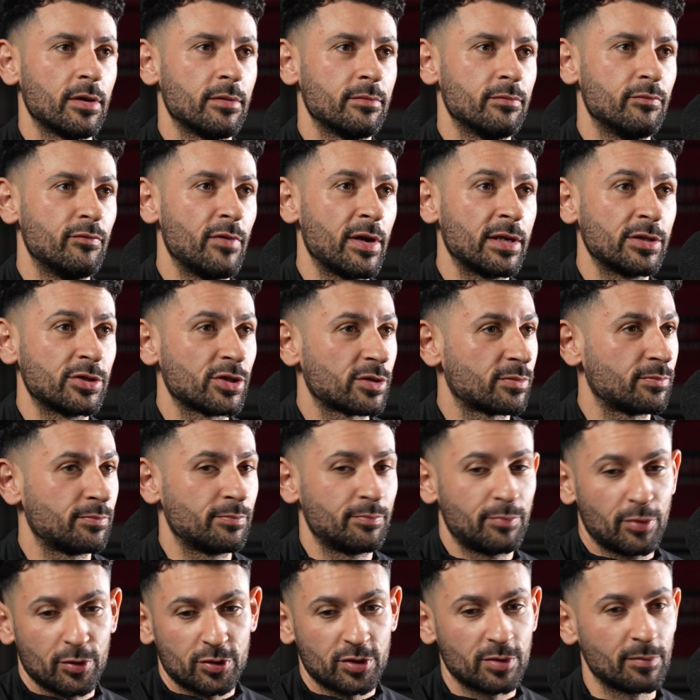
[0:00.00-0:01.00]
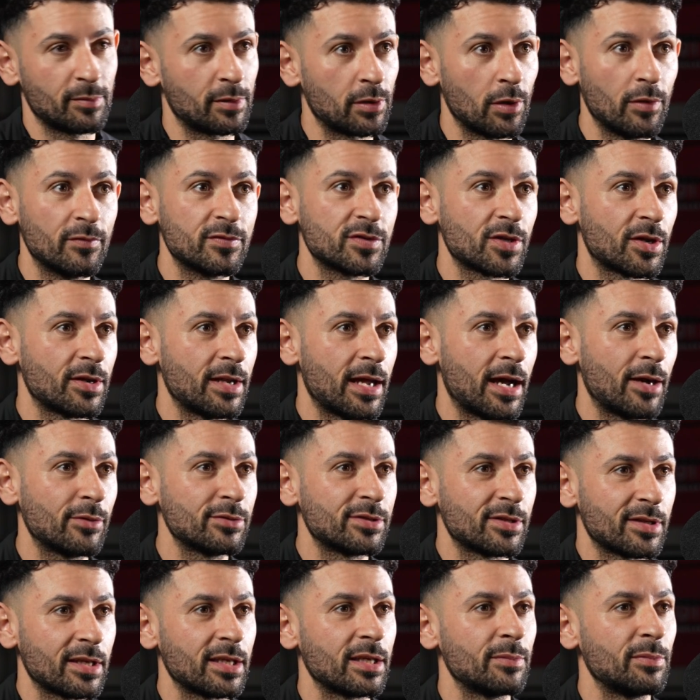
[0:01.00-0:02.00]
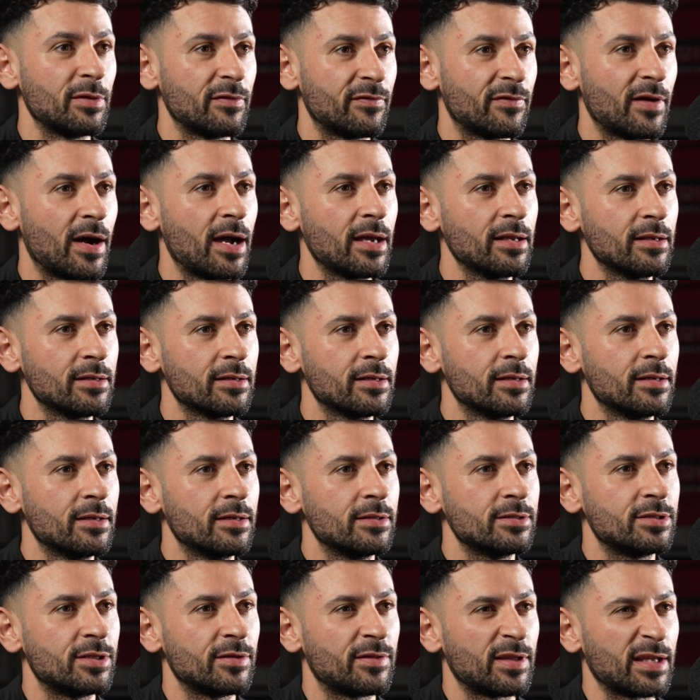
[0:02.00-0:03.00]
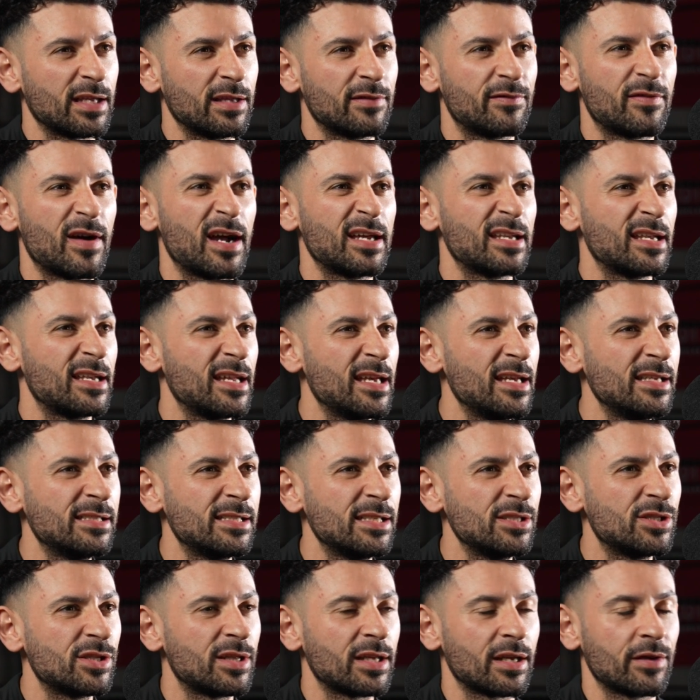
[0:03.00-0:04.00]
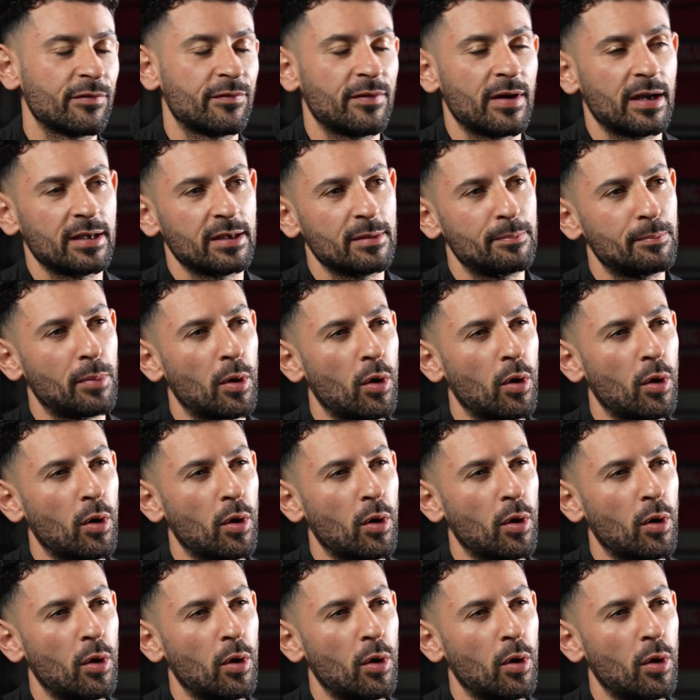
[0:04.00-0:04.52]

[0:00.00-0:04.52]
a ring, just put some gloves on now, do you think you'd be fine? Do you think you'd find it easy? Do you think you'd find it